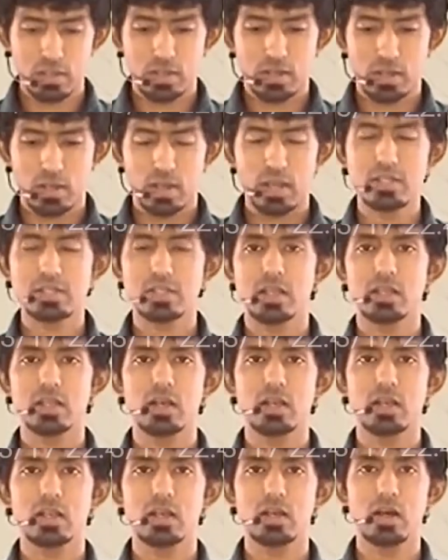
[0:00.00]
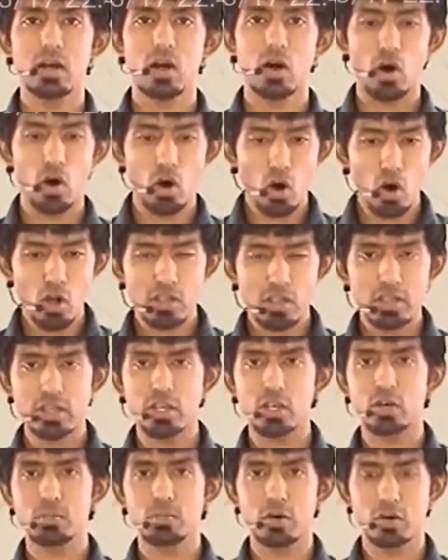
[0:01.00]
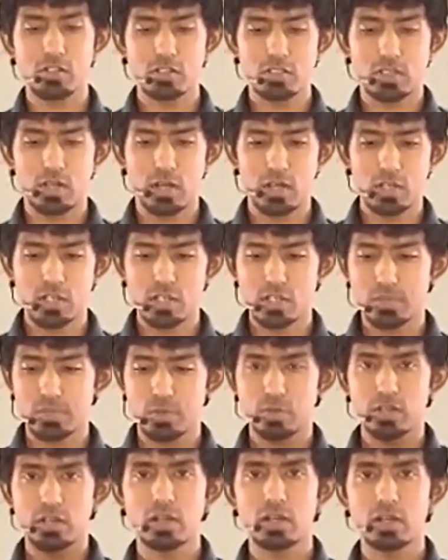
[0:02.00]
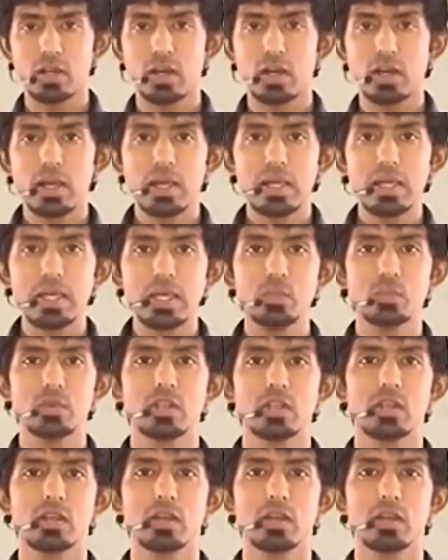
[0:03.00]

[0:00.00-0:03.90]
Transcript: let's say that all the yellow balls are distributed evenly.